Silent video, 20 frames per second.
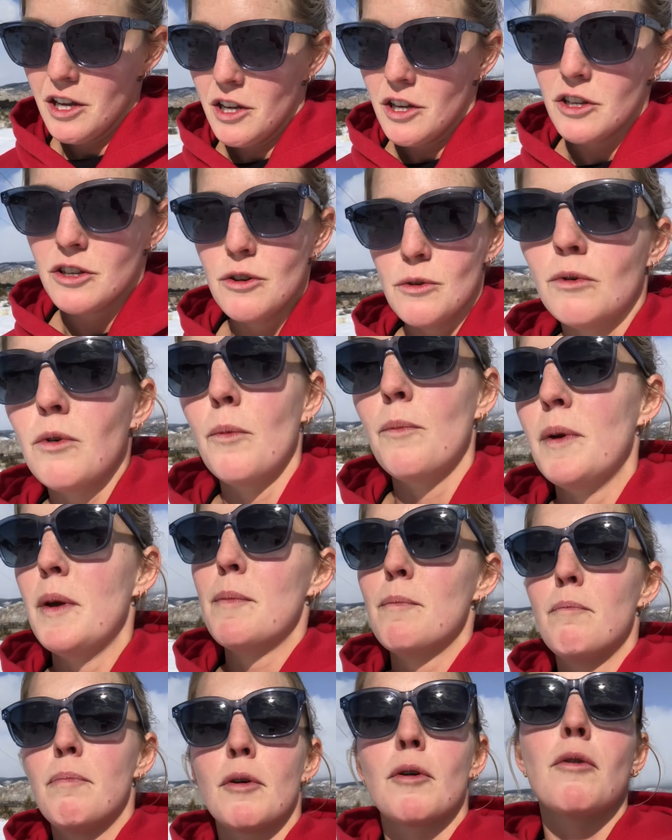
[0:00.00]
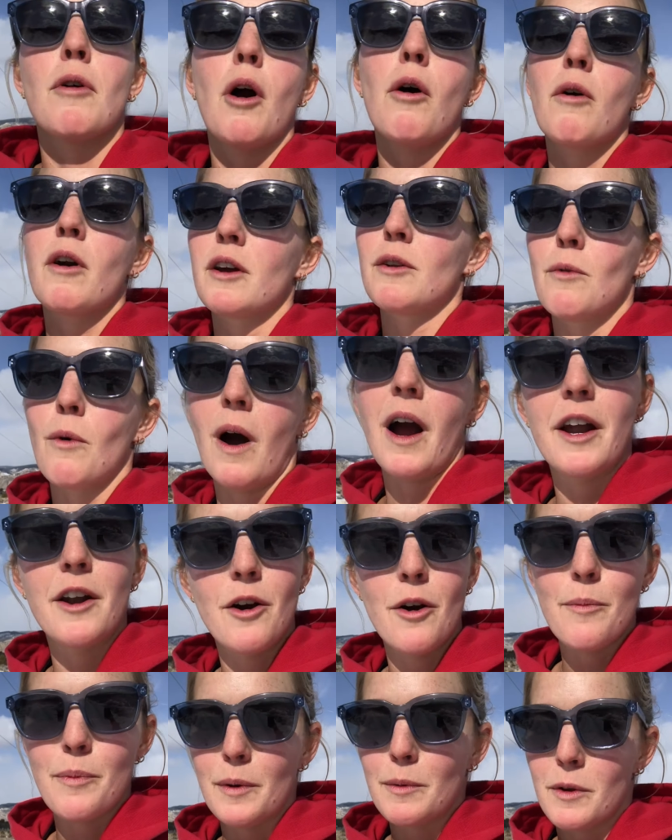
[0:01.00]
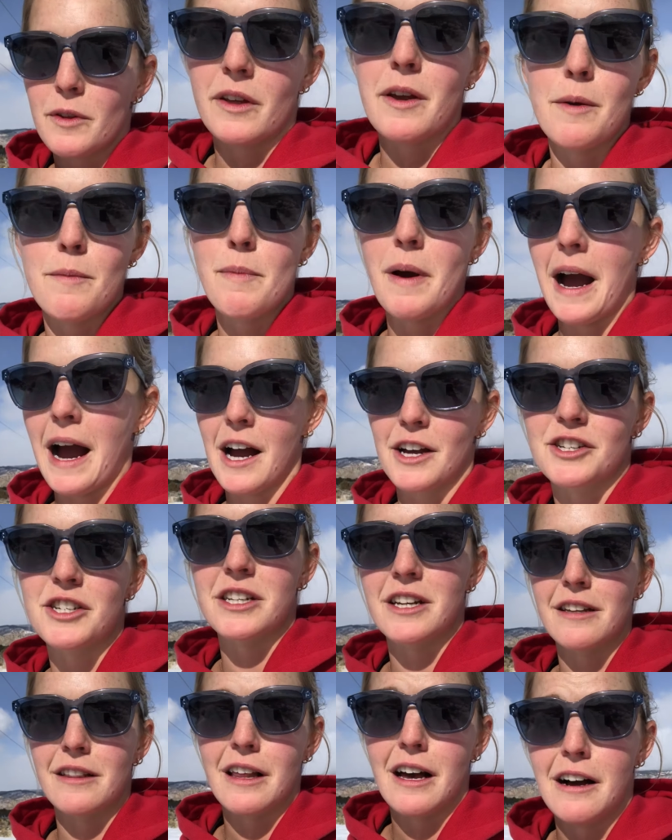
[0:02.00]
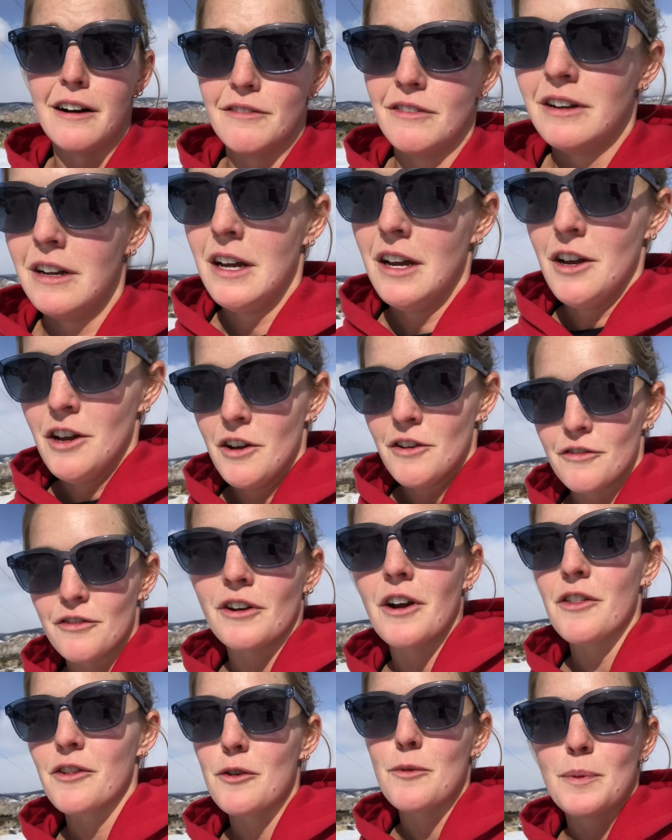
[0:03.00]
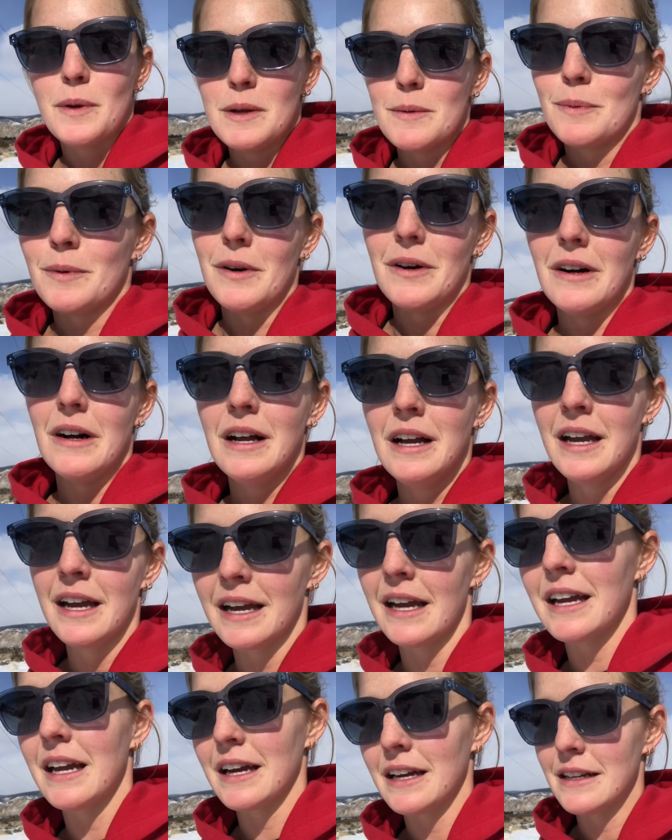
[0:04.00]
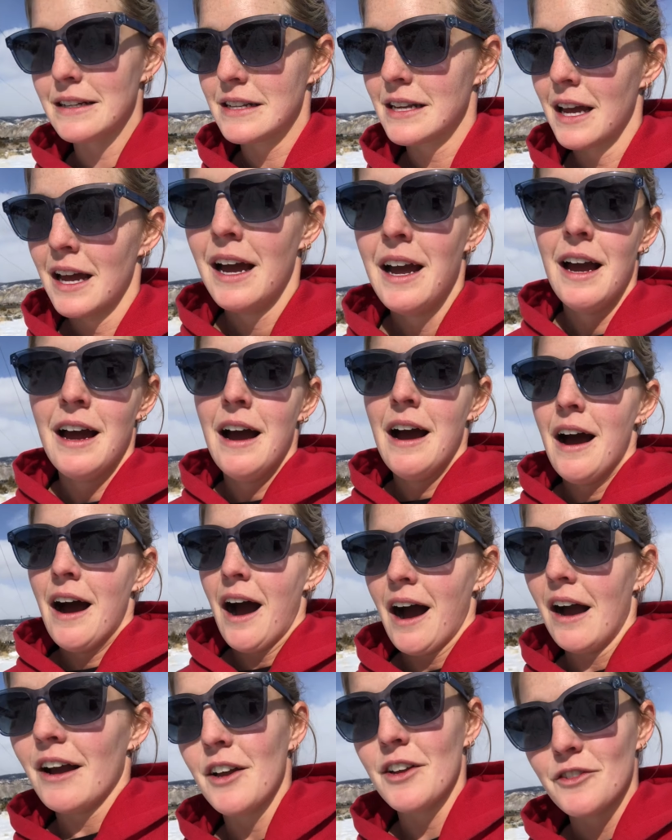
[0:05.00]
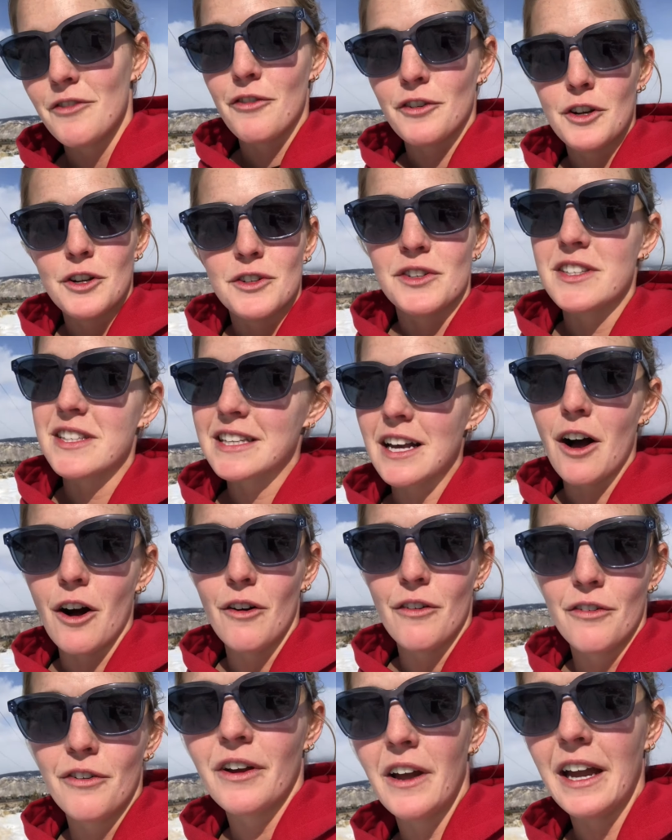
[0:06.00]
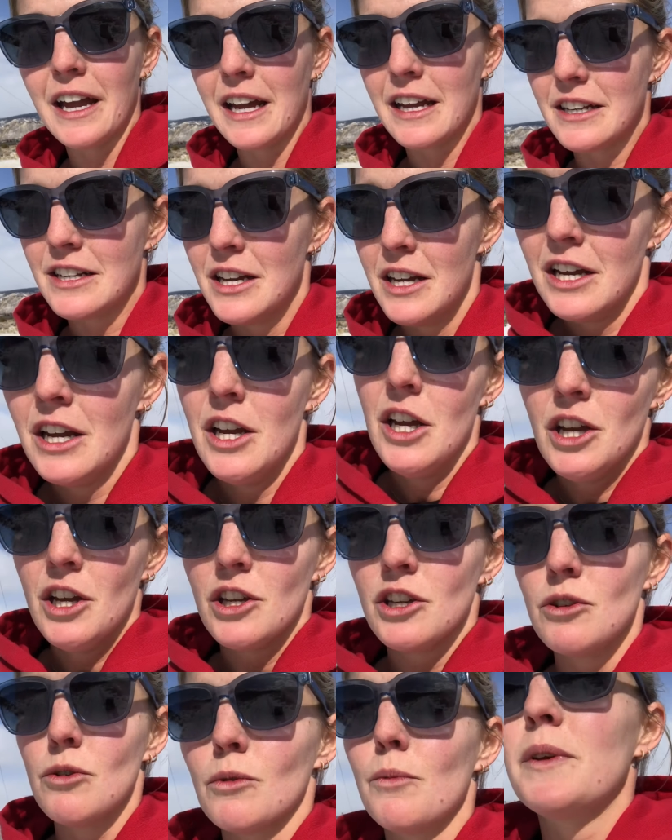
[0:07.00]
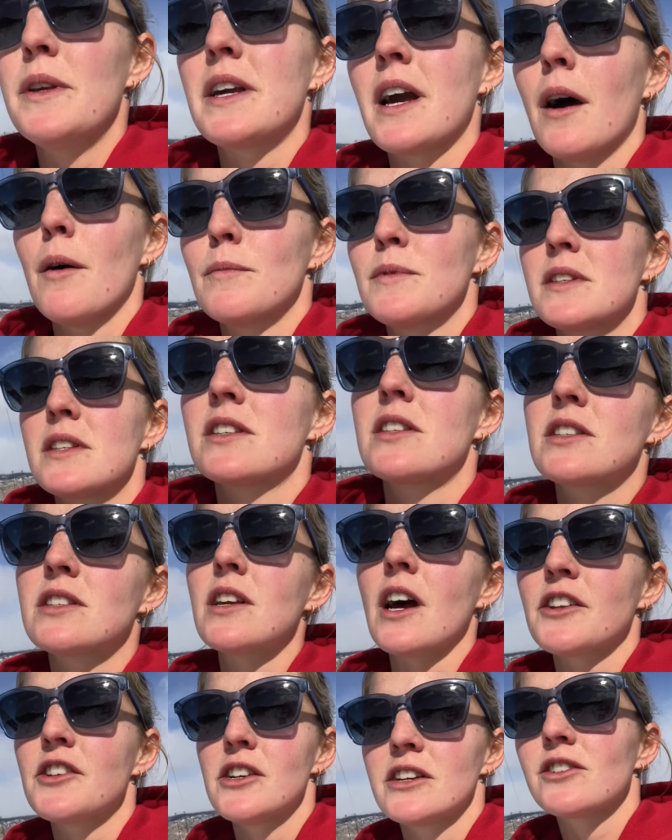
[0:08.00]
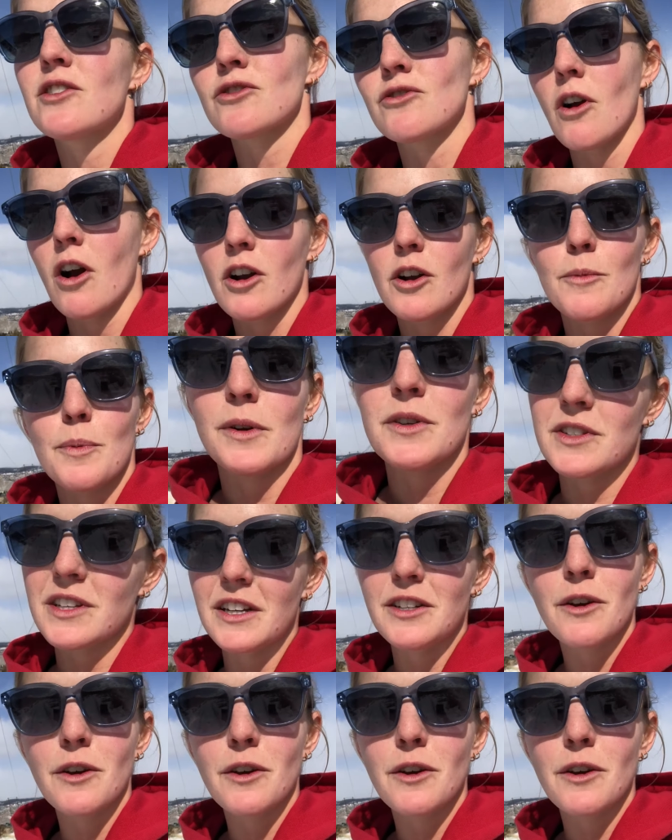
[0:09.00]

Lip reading: You will be broken wide open with compassion and love for other people and for yourself, and you will become such a stronger person.